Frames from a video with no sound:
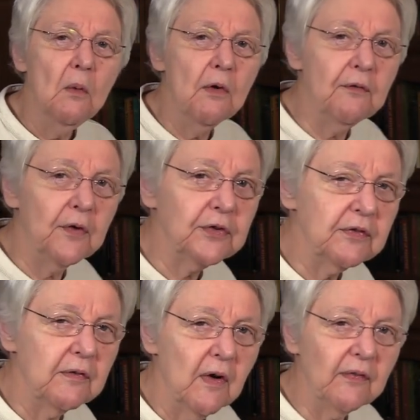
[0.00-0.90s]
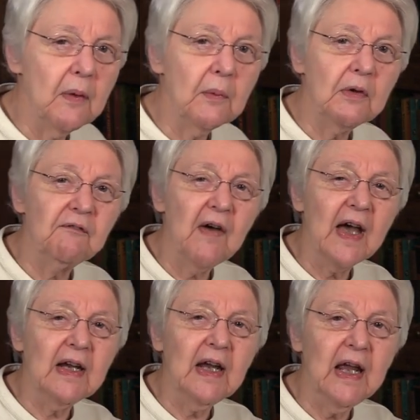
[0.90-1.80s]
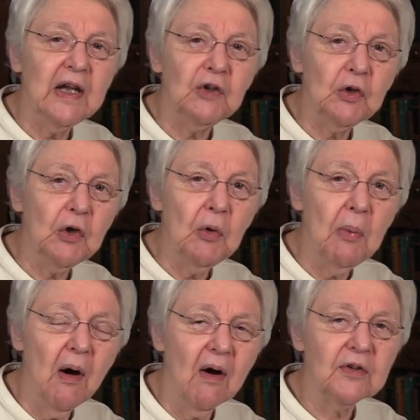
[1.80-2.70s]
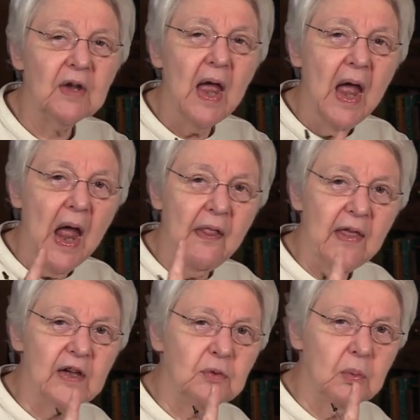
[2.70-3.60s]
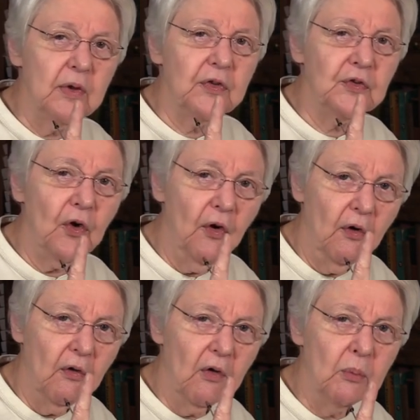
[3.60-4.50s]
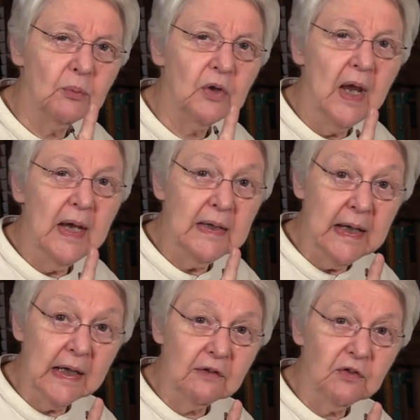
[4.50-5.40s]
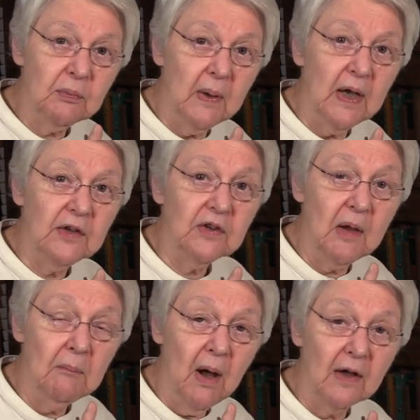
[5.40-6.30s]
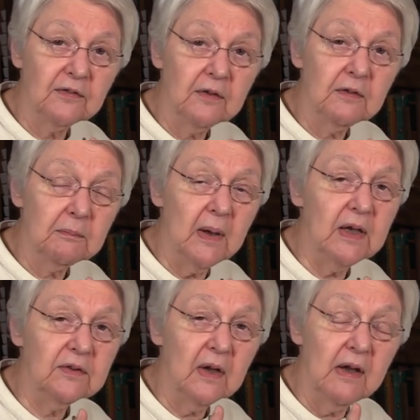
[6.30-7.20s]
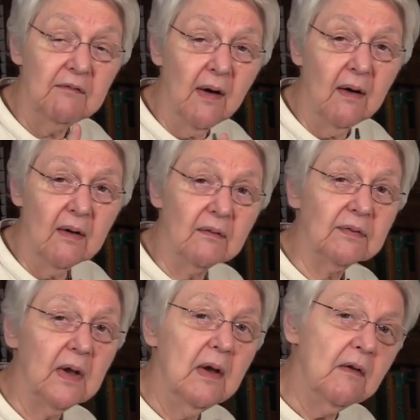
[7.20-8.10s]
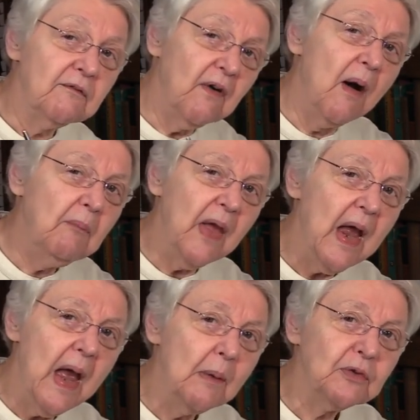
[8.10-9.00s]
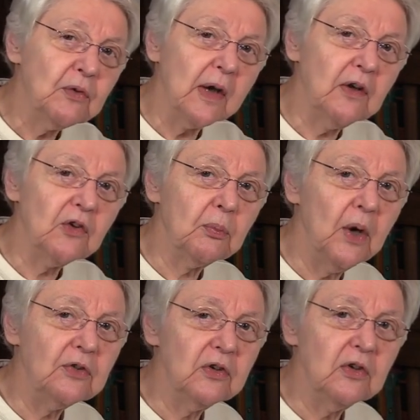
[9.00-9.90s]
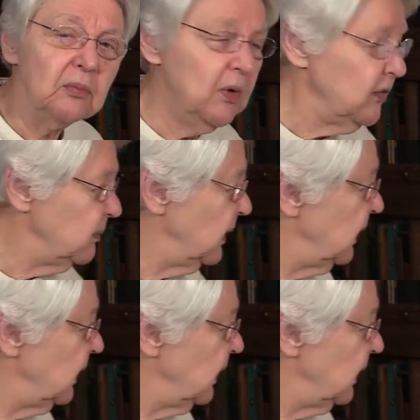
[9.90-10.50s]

Well, first of all, they were dividing into two parts. And that's where the terms negative space and positive space evolved from that abstract expressionist movement.